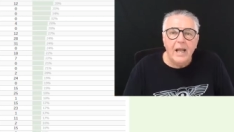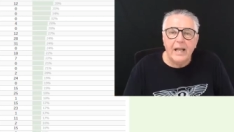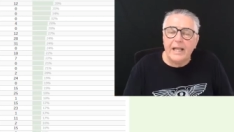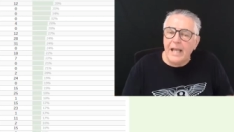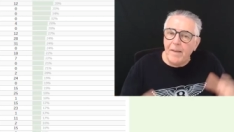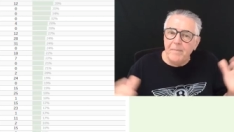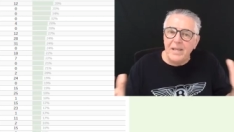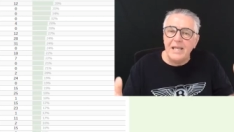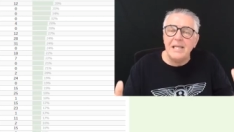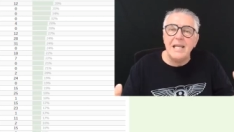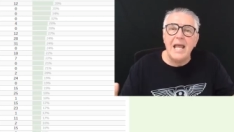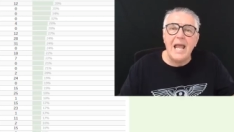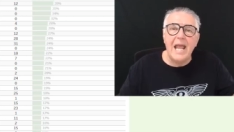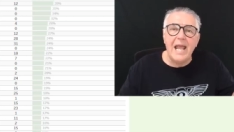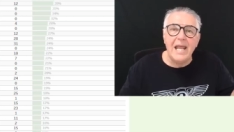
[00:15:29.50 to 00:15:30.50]
Come in
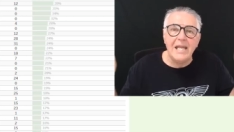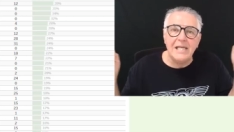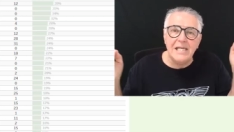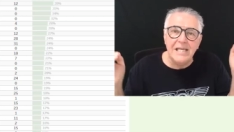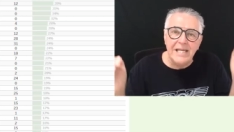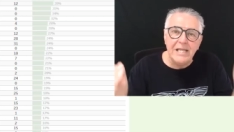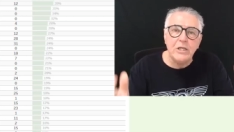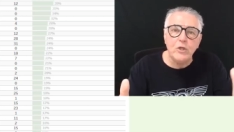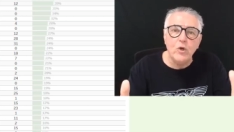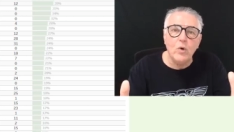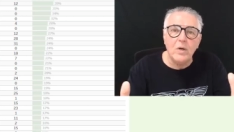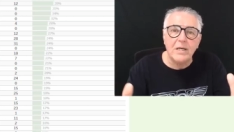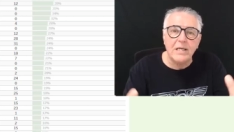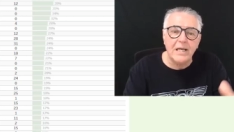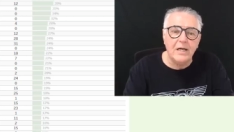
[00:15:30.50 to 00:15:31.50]
and link
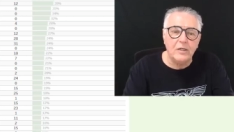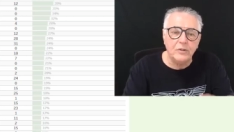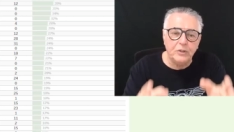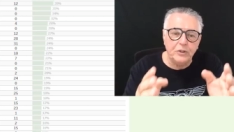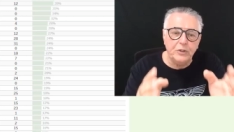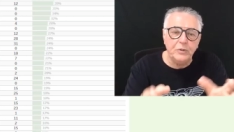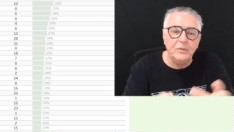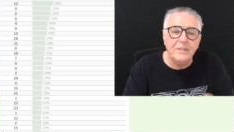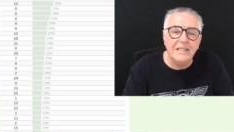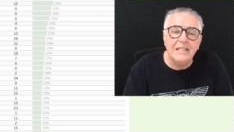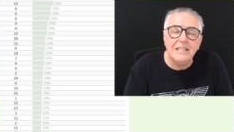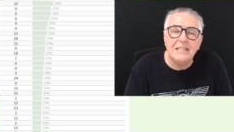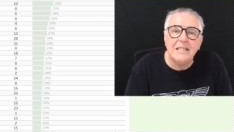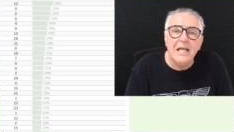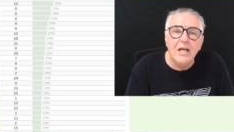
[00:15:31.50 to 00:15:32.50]
your account to
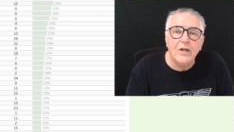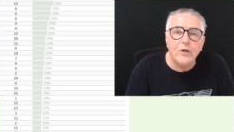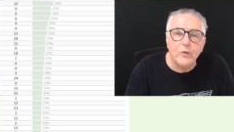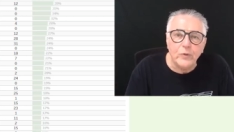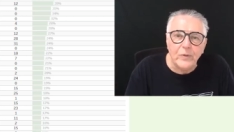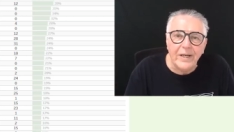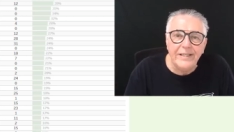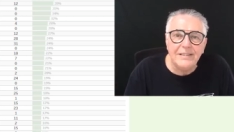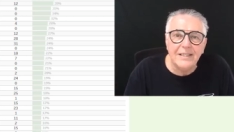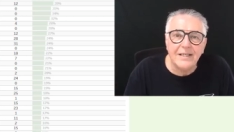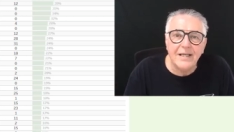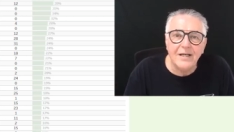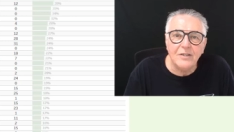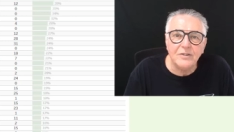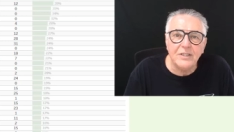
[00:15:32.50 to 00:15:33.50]
these great
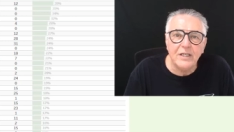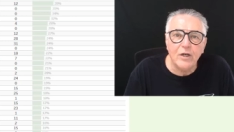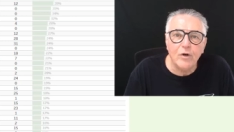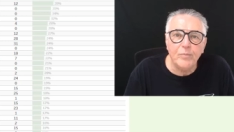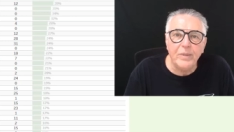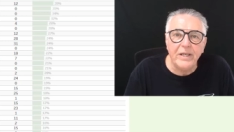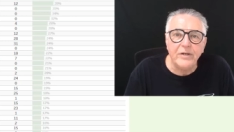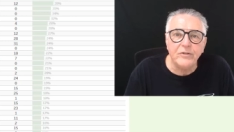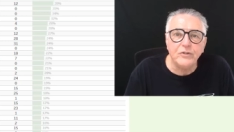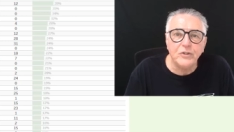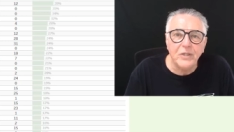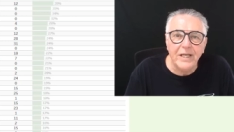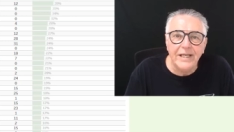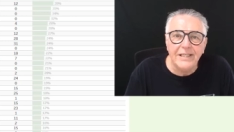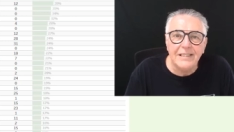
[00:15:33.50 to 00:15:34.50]
accounts that are being
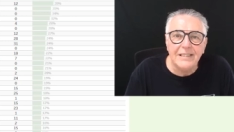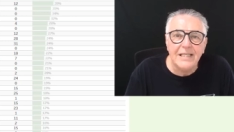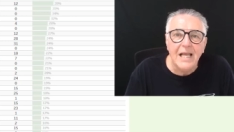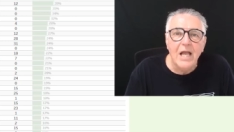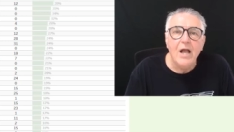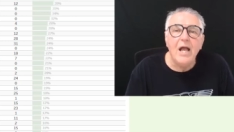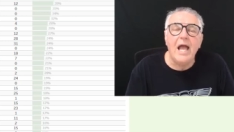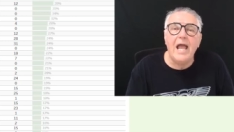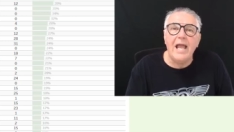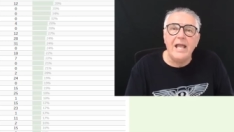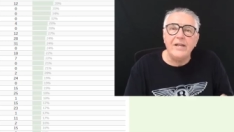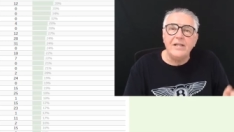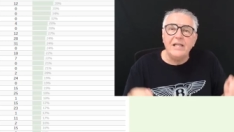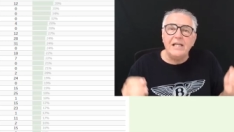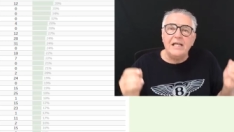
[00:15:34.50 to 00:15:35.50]
traded
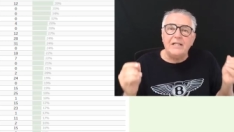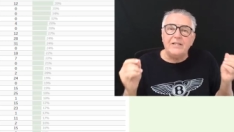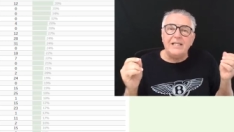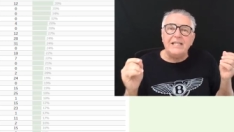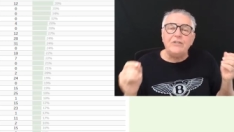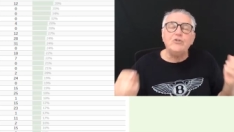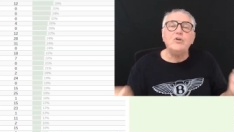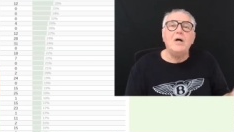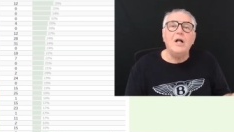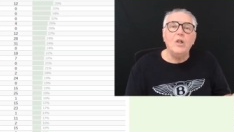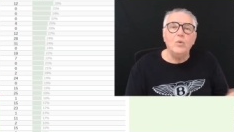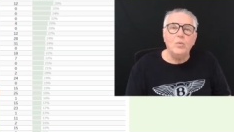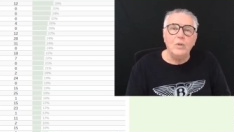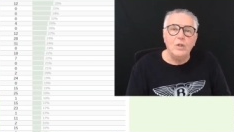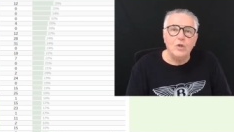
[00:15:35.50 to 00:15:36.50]
and uh, the
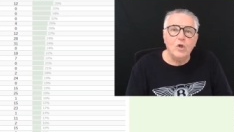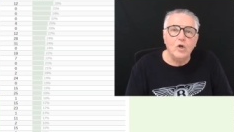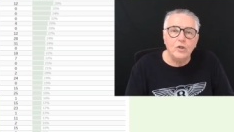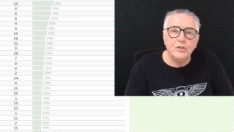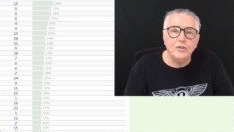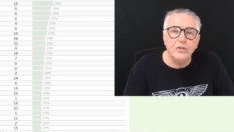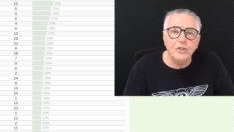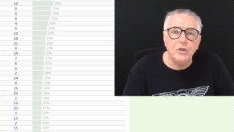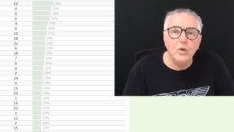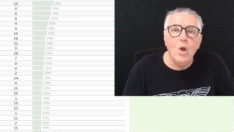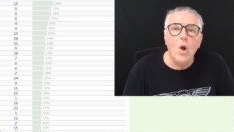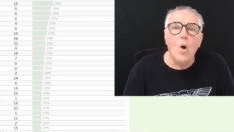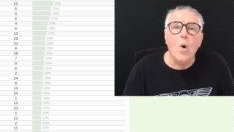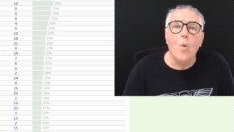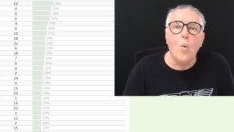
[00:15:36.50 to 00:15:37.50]
trial will cost you
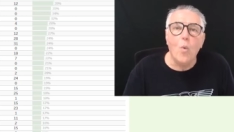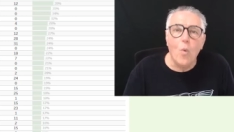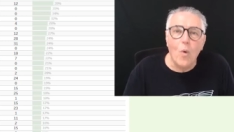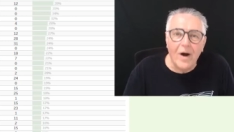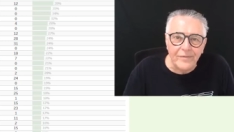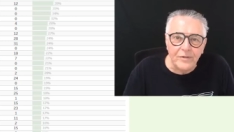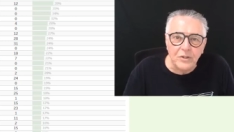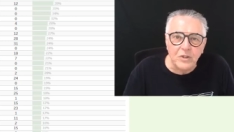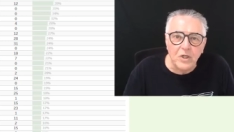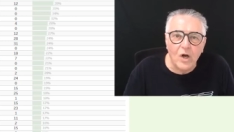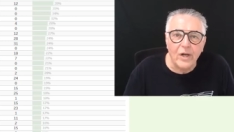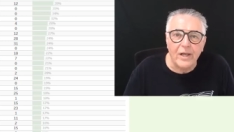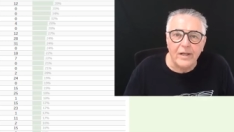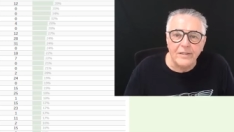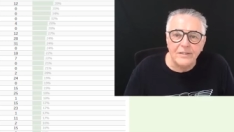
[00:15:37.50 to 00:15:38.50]

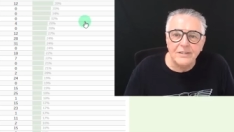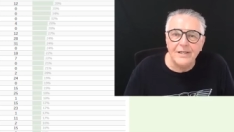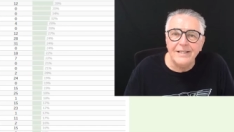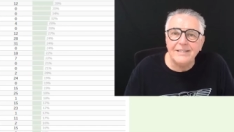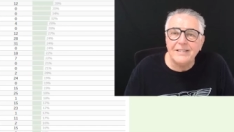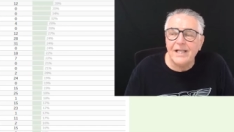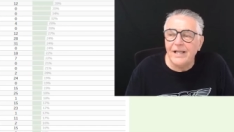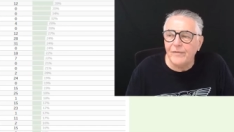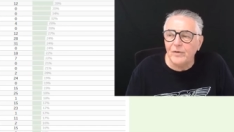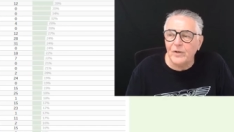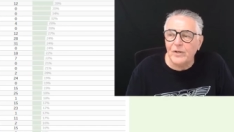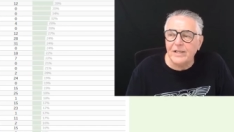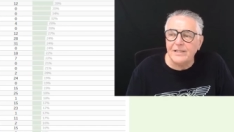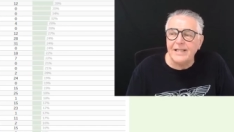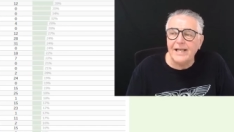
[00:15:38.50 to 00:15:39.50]
$1. So let's go and have a
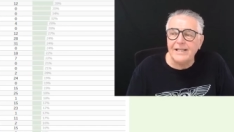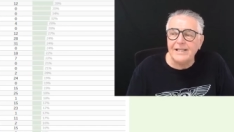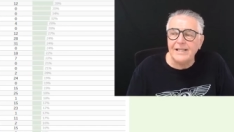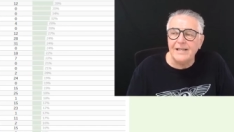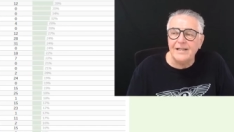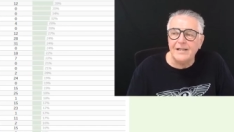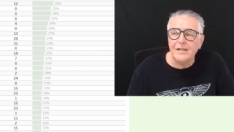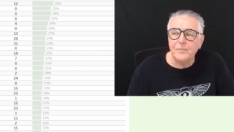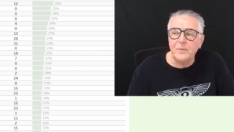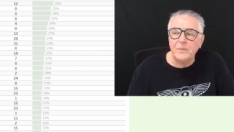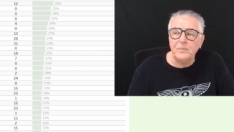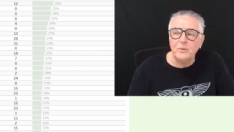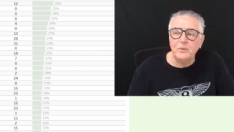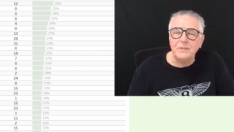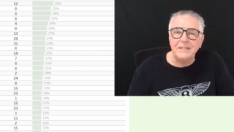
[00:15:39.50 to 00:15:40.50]
look at that in a little
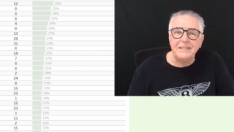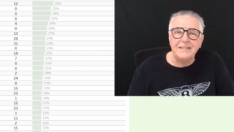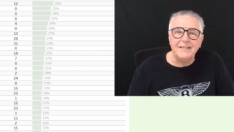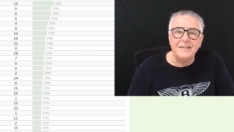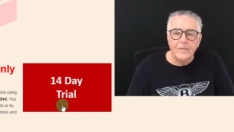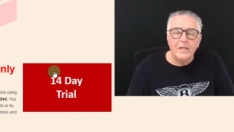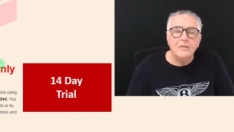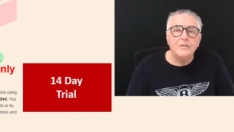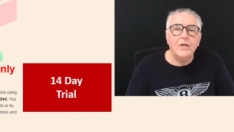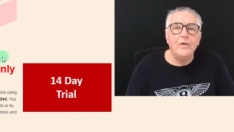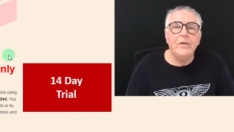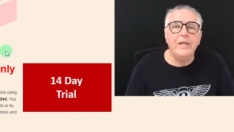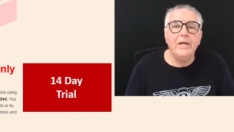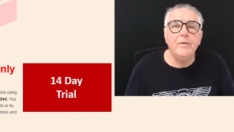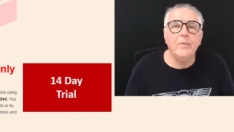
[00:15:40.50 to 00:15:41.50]
bit more detail. So
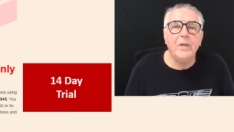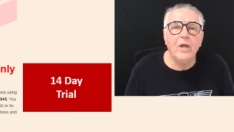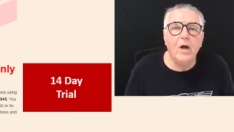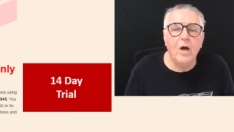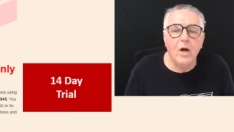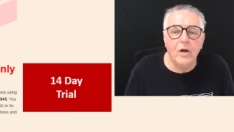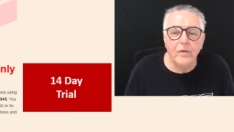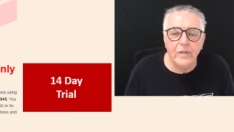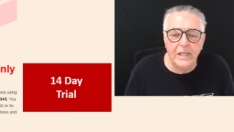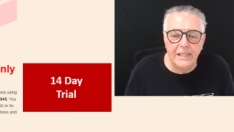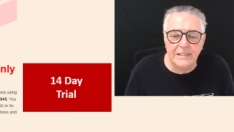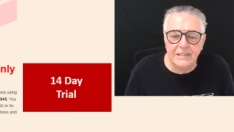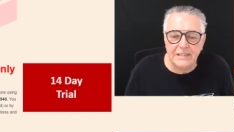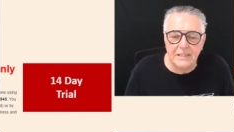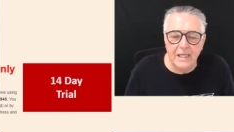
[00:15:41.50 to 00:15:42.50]
here we are,
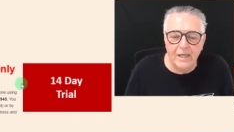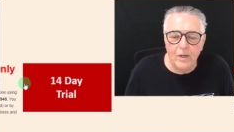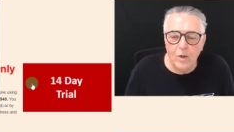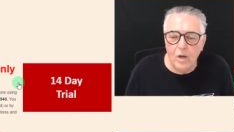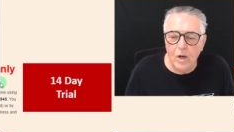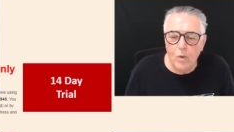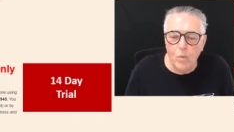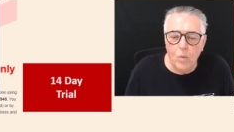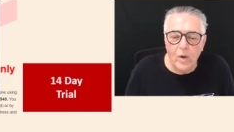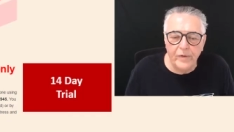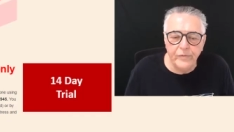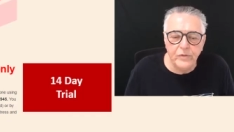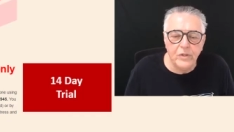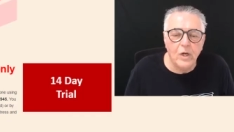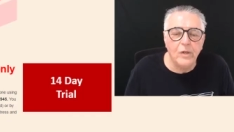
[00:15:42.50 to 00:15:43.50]
it's a, a
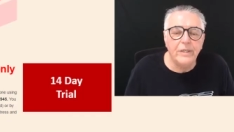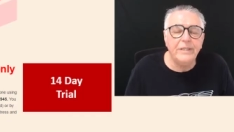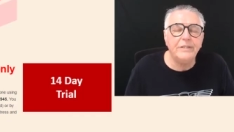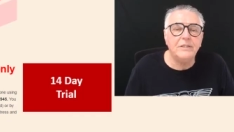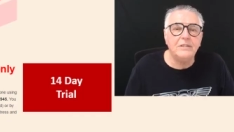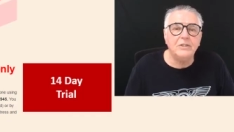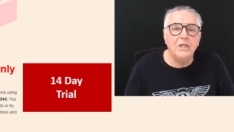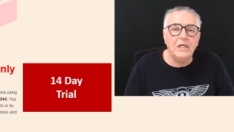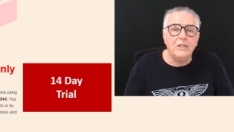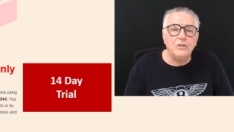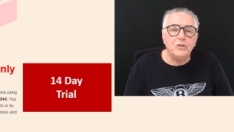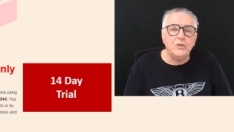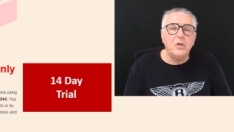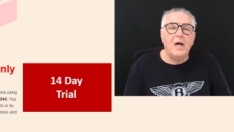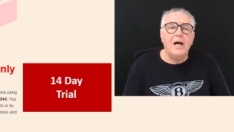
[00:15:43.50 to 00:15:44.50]
$1 uh,
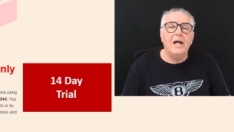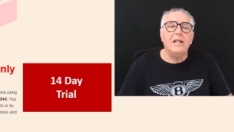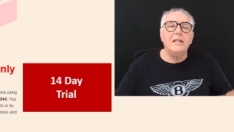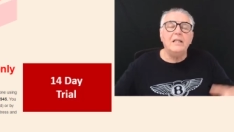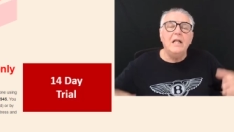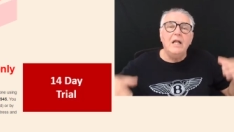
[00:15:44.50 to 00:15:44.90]
trial